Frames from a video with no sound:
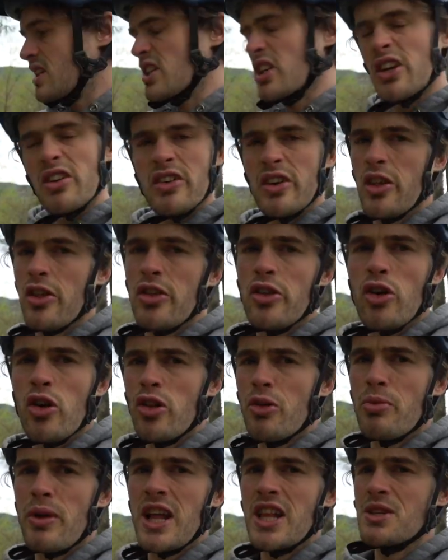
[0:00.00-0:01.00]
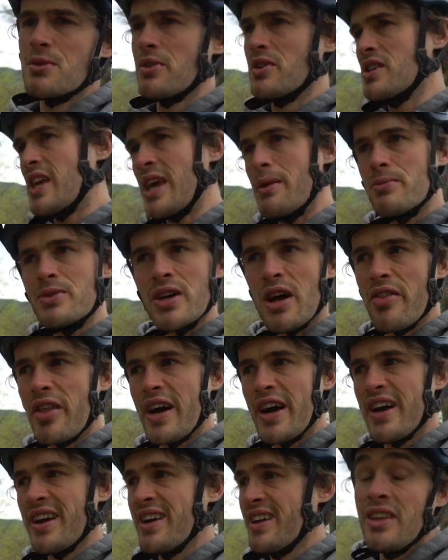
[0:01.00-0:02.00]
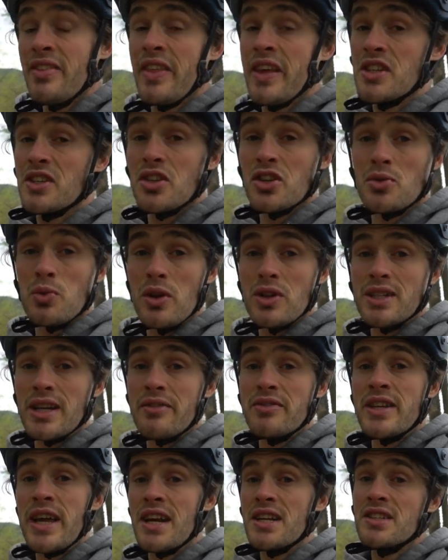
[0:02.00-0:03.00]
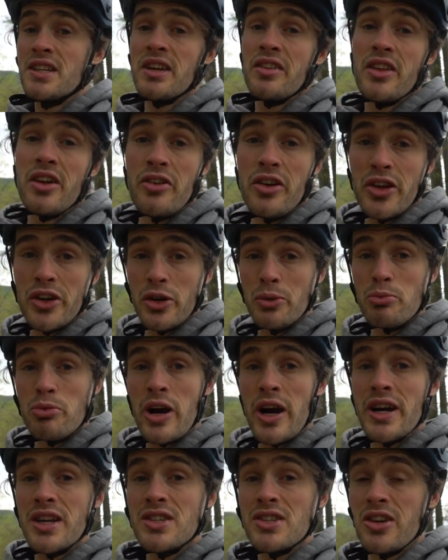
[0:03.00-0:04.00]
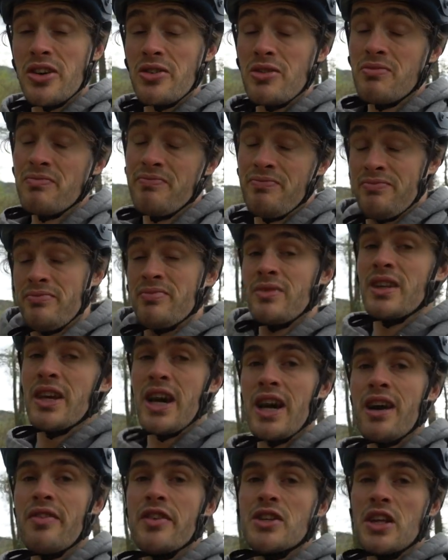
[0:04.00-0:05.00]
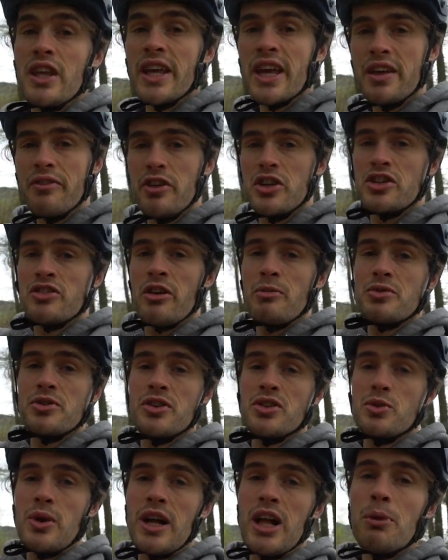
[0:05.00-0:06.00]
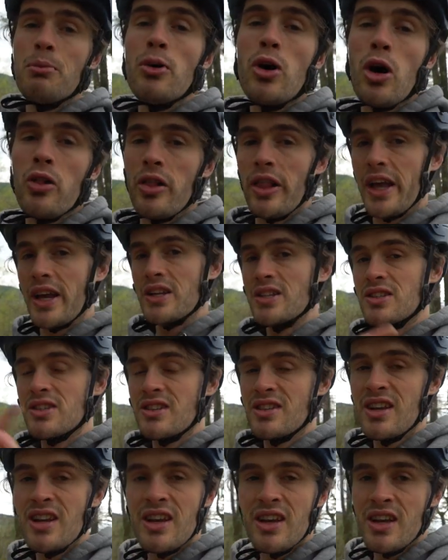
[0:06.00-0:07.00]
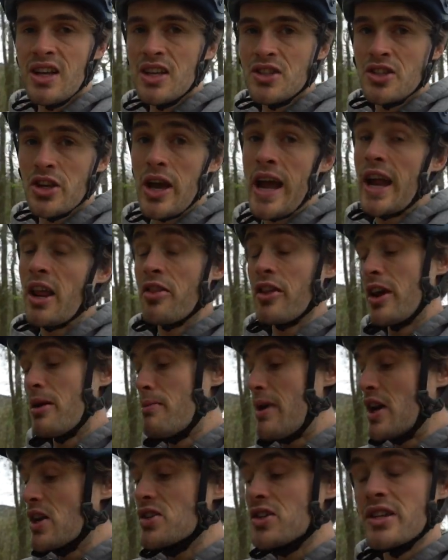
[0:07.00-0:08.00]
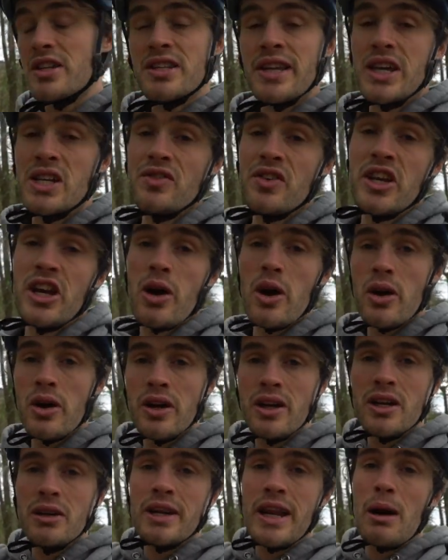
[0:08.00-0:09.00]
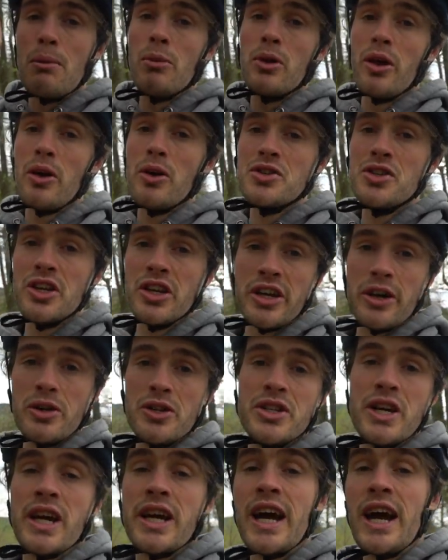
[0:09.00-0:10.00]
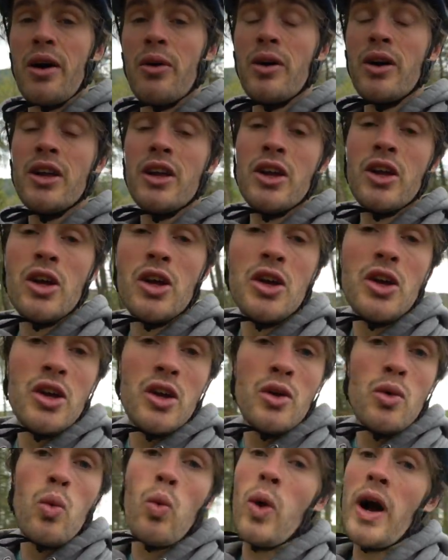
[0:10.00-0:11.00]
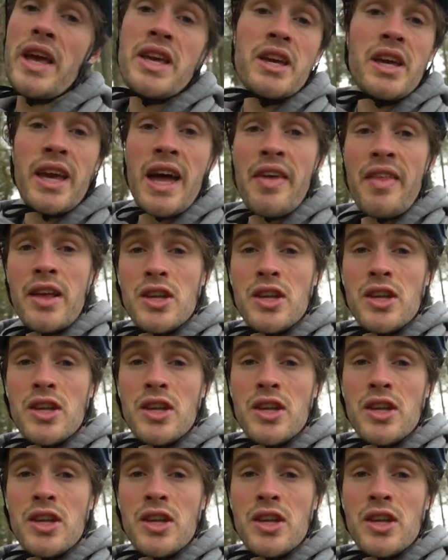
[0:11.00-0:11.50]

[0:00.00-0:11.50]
so, you know, other brands, but there's heaps out there. These are just ones I've tested and they're really good price, so yeah. There's a link in the description as well. I'll put all the links to anything I mentioned in today's video down below, so you can go check out where you can get